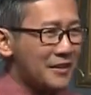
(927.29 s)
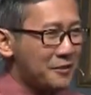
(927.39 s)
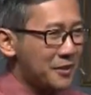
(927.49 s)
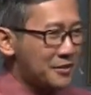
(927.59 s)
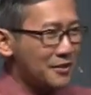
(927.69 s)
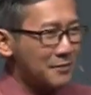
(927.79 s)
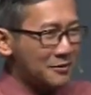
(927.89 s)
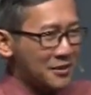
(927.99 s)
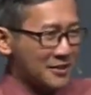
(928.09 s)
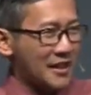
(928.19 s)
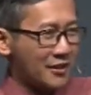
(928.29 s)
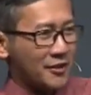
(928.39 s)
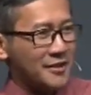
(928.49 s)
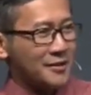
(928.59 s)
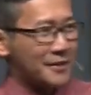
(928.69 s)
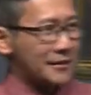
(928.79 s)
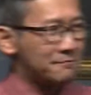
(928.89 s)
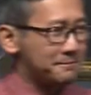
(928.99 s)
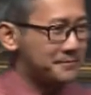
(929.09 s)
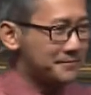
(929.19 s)
what do you mean when you say consecrate?
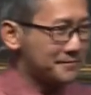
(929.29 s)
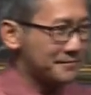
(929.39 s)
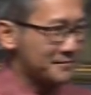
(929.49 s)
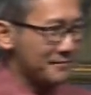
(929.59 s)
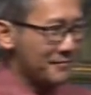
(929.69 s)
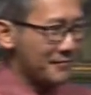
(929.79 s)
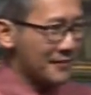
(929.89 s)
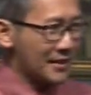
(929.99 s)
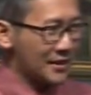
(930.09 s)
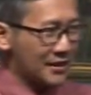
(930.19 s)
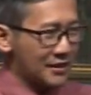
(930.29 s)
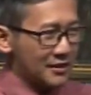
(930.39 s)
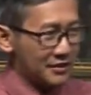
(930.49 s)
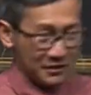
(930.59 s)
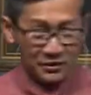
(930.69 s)
Surrender.